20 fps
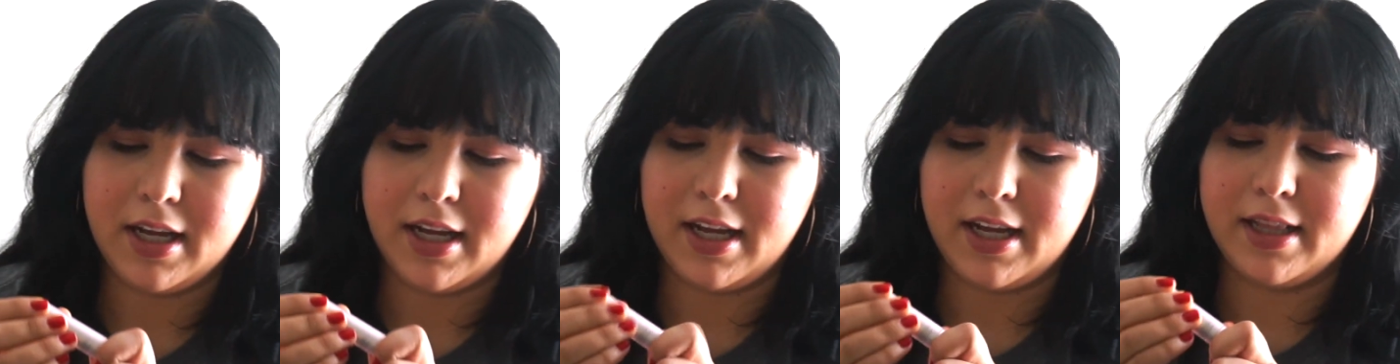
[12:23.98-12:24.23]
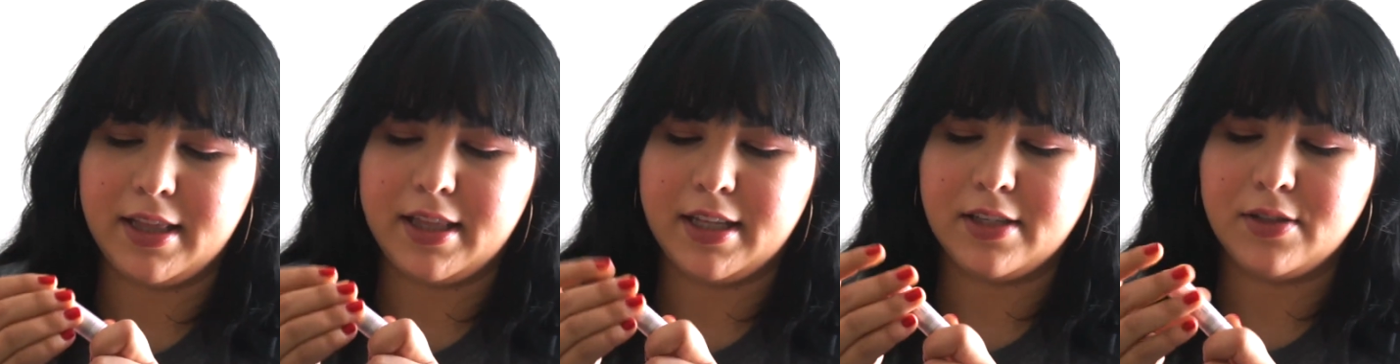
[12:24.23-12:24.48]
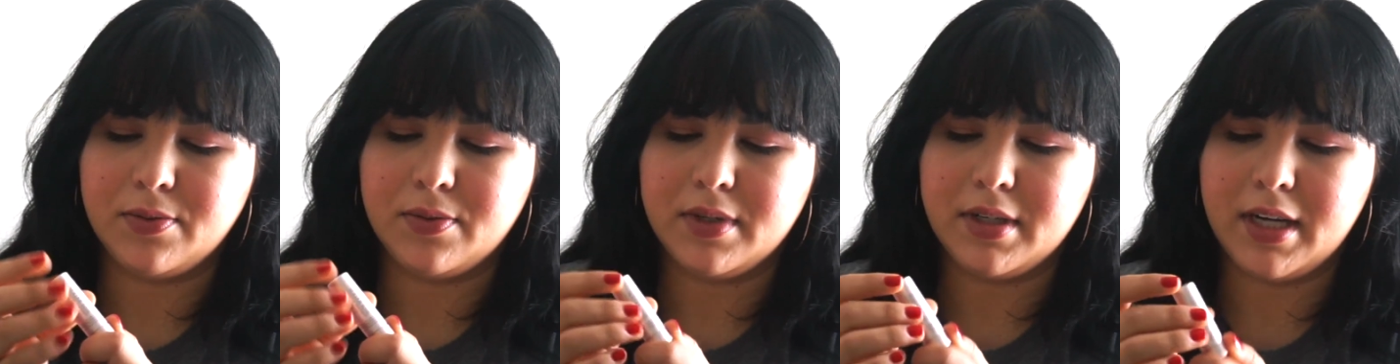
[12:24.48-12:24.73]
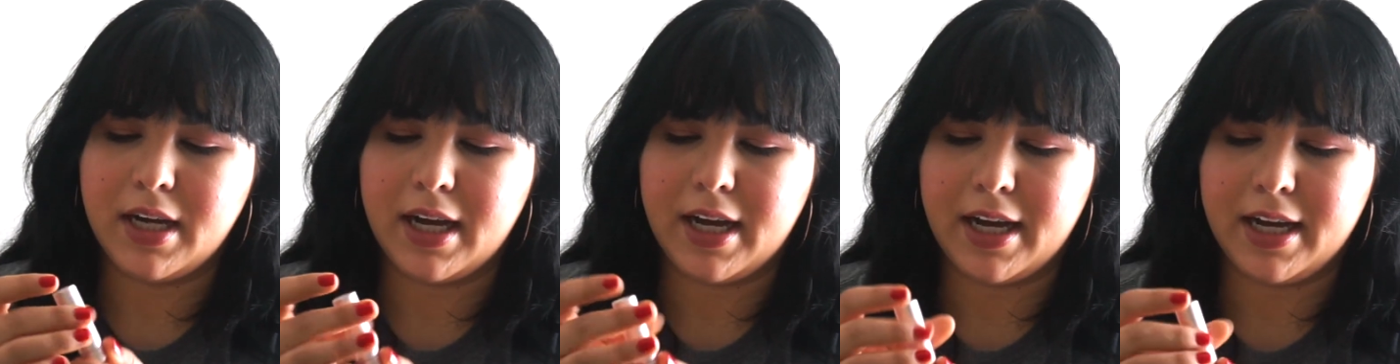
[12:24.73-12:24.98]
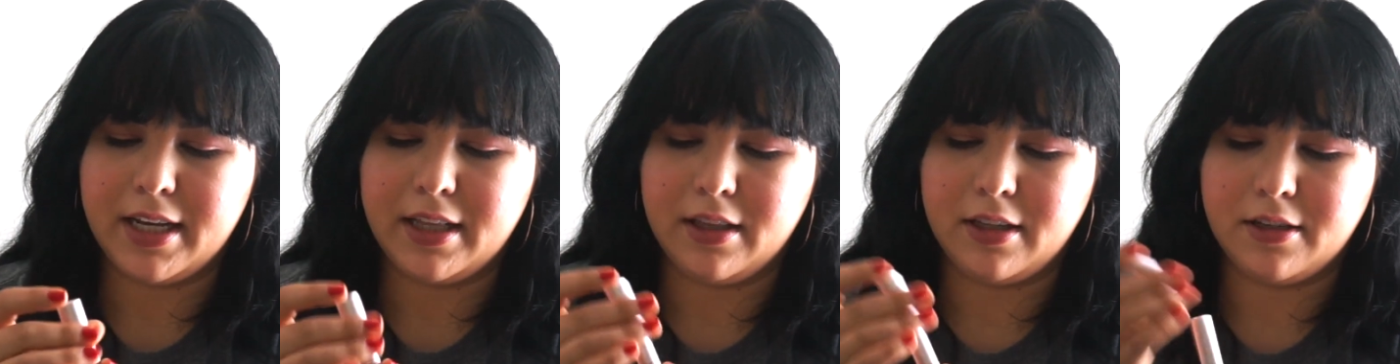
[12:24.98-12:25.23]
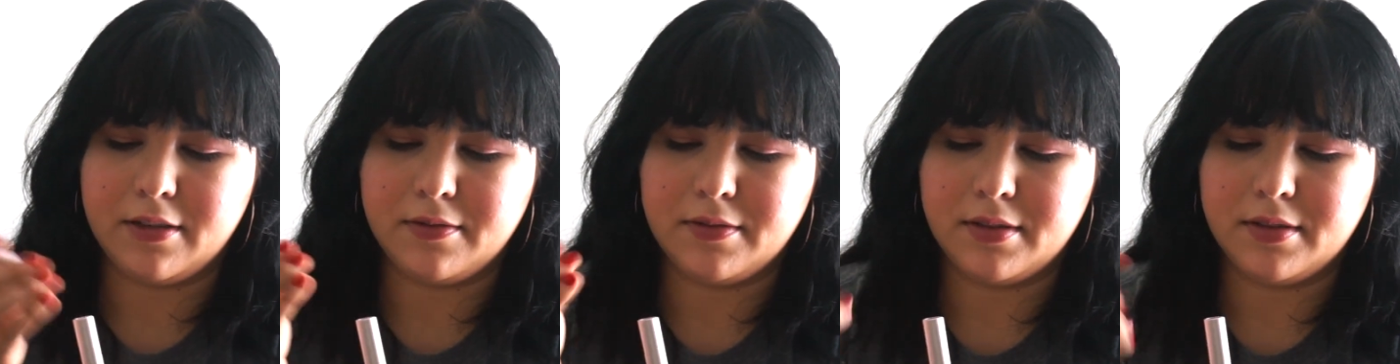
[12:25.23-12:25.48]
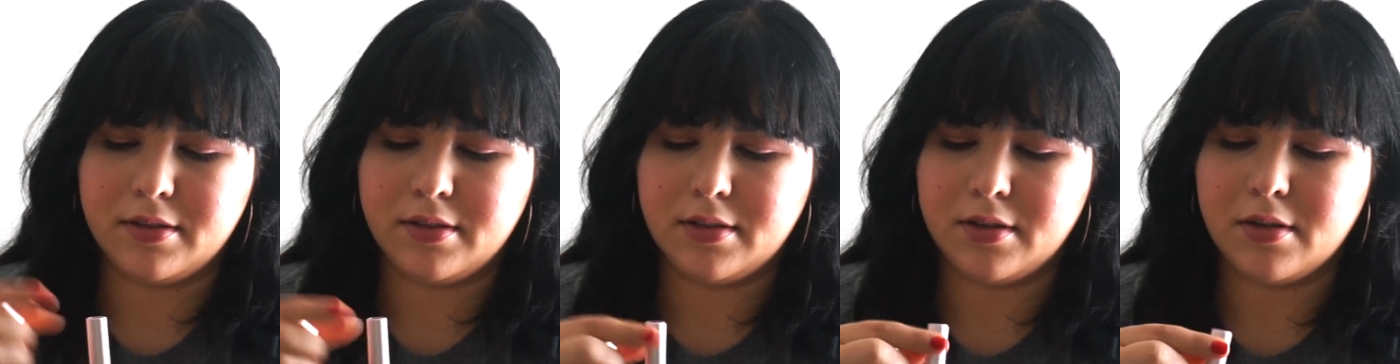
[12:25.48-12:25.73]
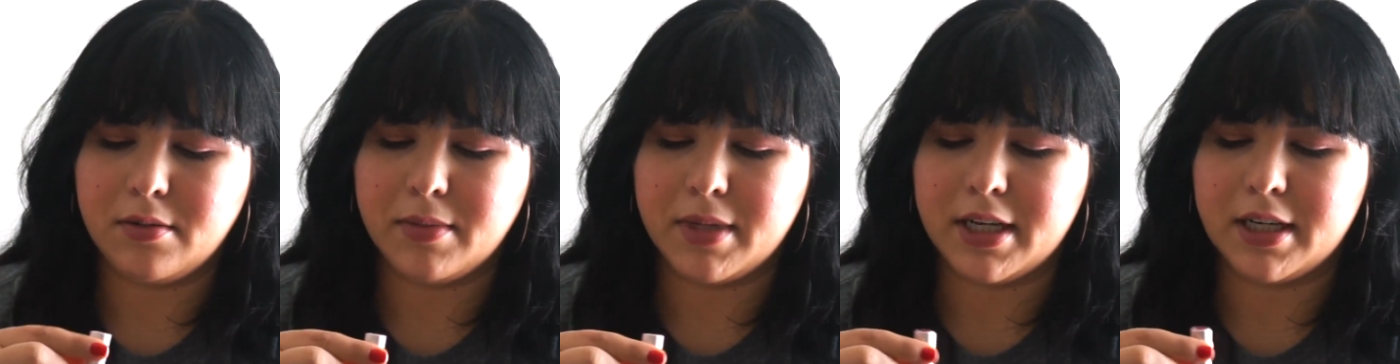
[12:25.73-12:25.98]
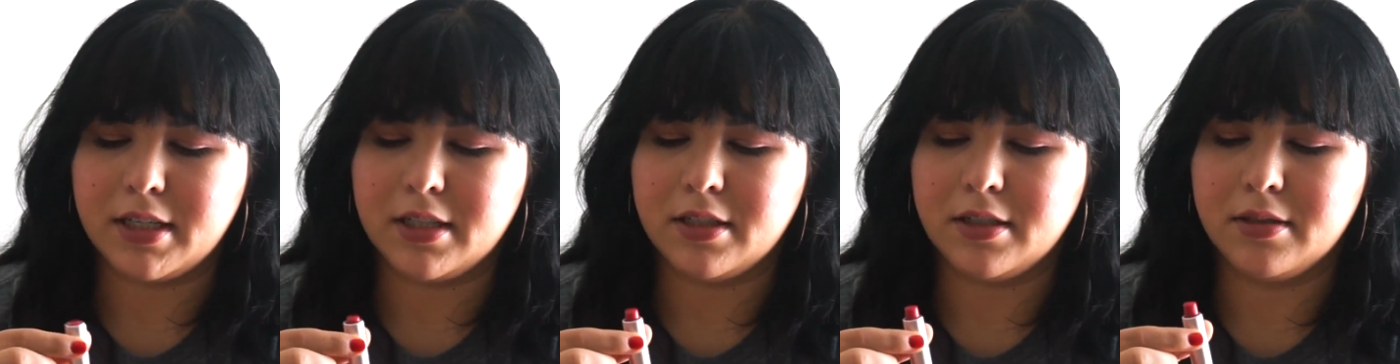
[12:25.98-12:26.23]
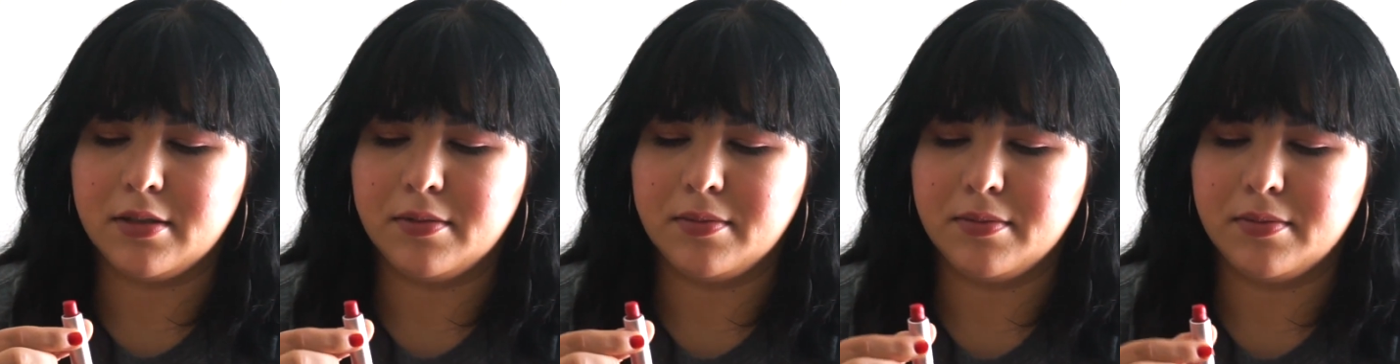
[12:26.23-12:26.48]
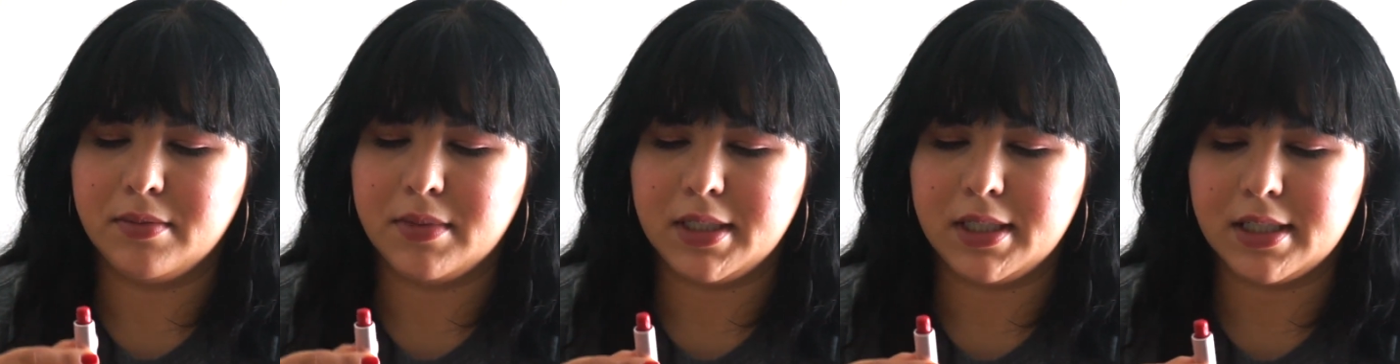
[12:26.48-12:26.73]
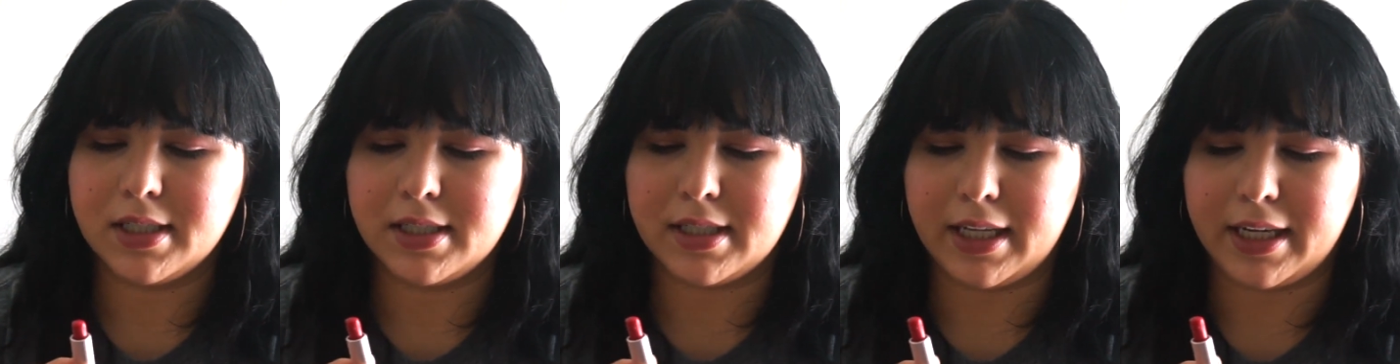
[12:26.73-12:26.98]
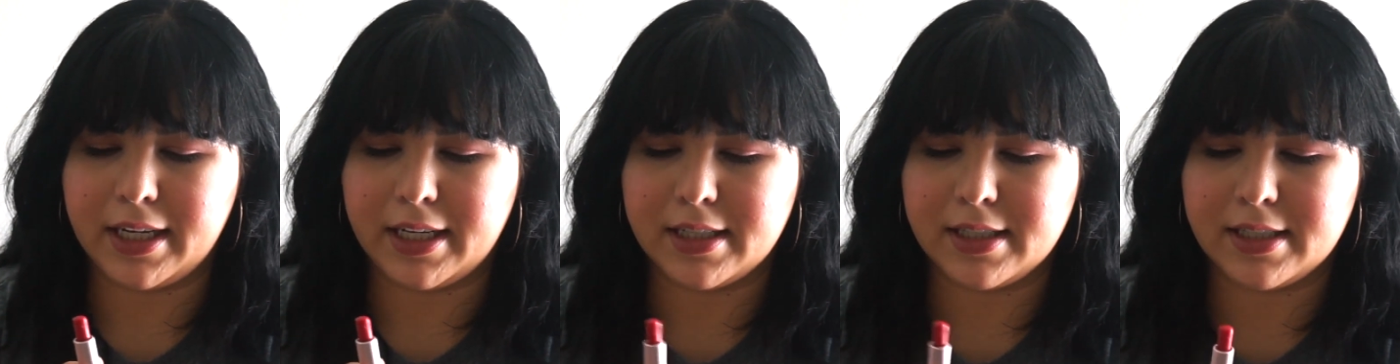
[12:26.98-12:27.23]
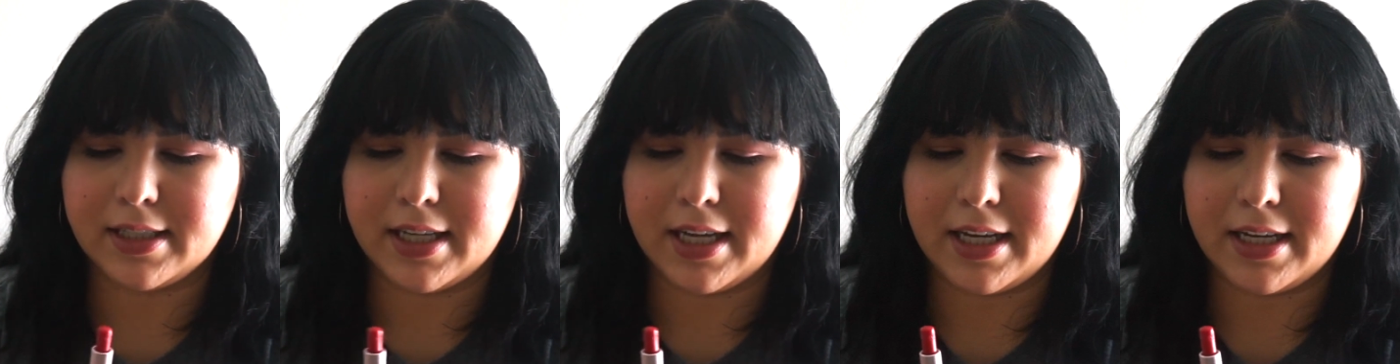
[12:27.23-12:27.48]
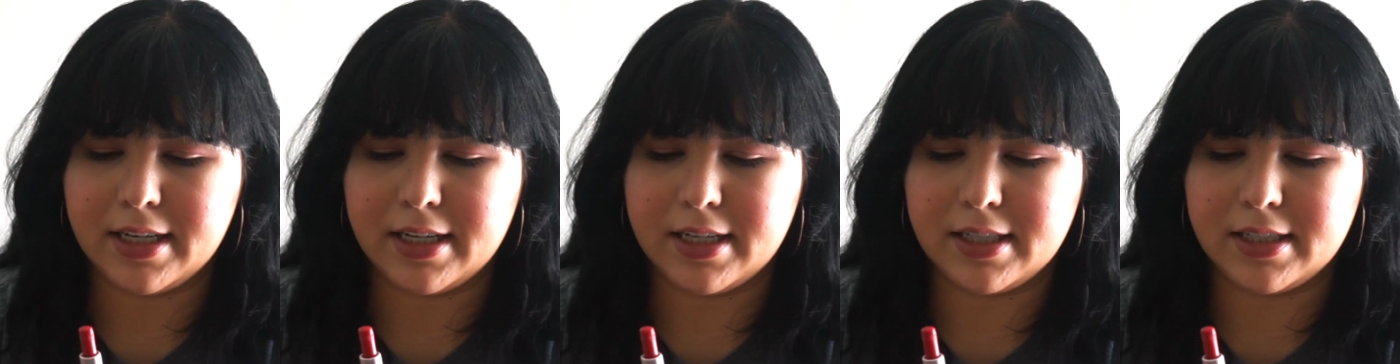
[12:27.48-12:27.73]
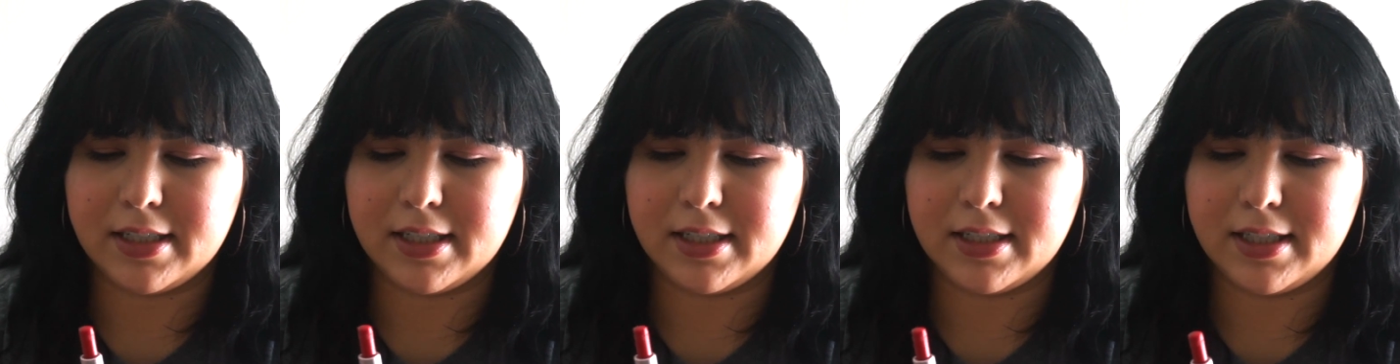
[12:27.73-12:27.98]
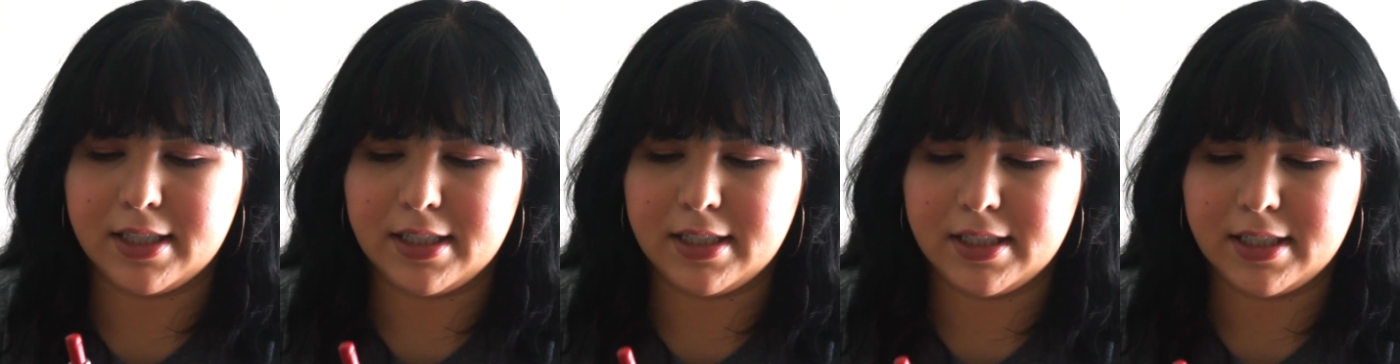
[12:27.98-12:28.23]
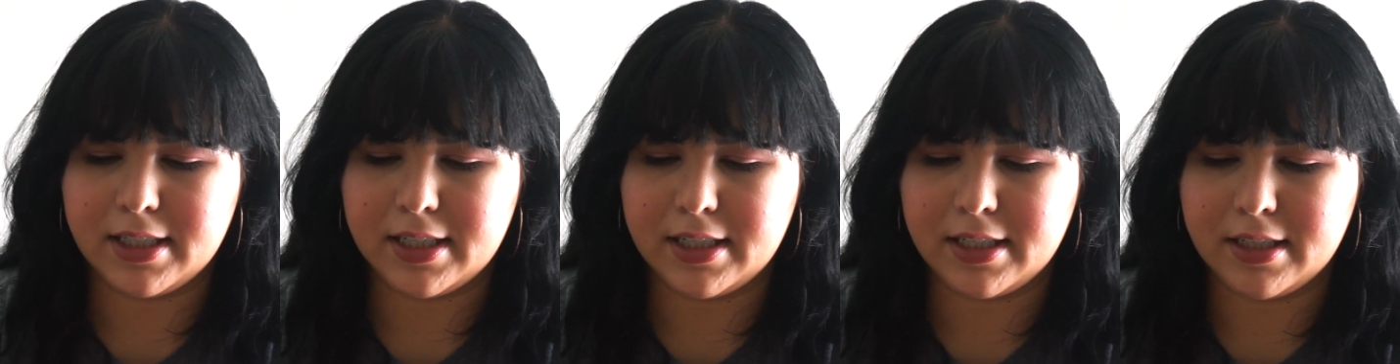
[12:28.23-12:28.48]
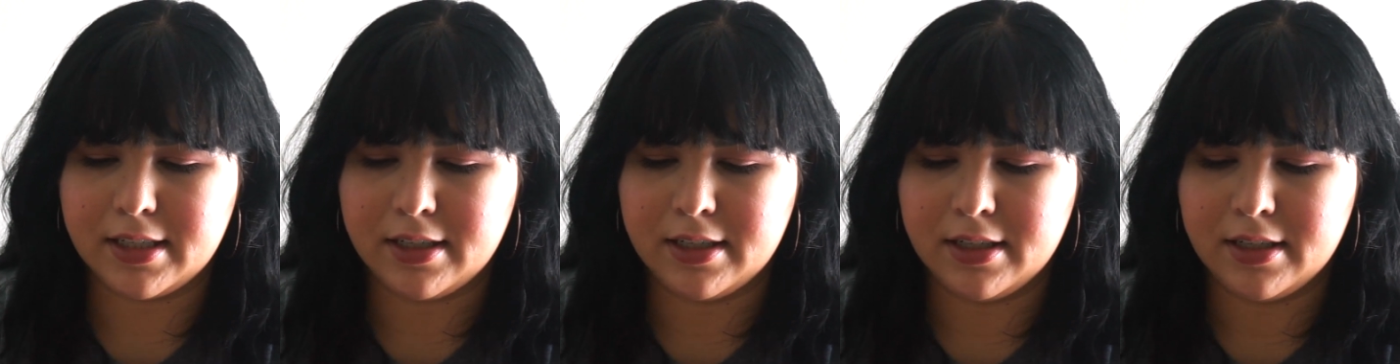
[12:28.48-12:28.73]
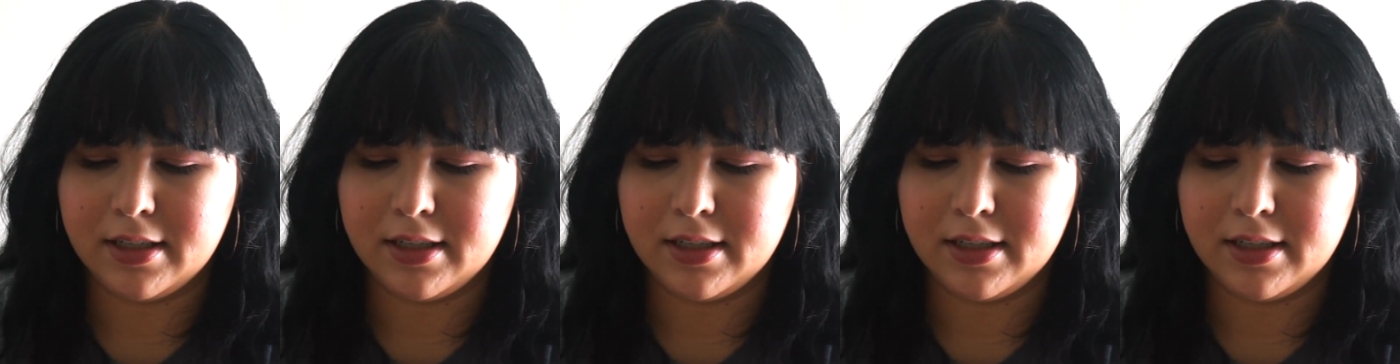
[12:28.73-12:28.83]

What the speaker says: And this one I love so much because, like it said, it's a tinted